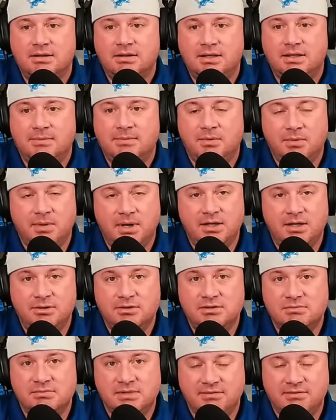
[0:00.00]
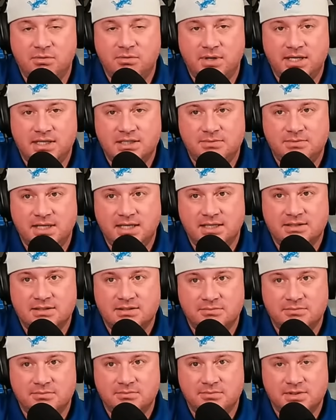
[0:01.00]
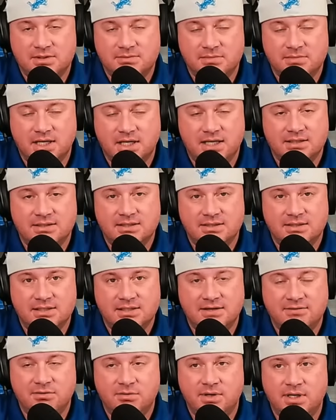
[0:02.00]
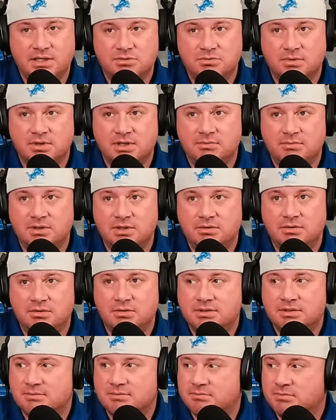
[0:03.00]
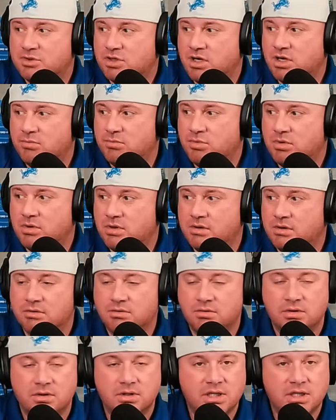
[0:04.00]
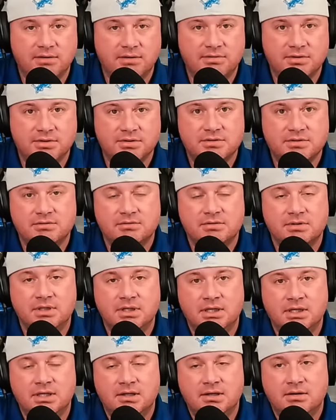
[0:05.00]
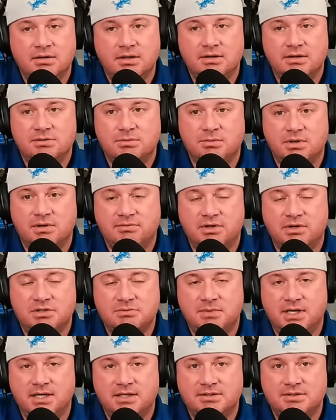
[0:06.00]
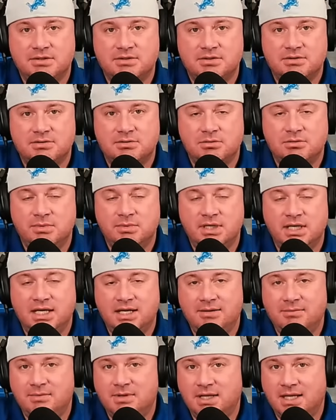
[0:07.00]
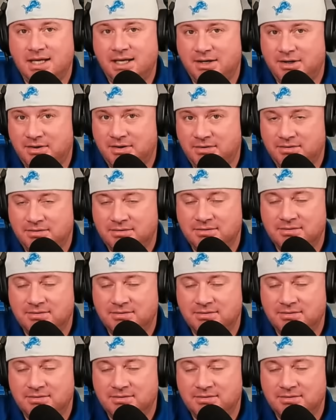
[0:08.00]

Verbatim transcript: And we wanted to do some giveaways. We got some some contest giveaways. We're going to be doing some Charbroil grill covers, thanks to one of our sponsors who will be named later.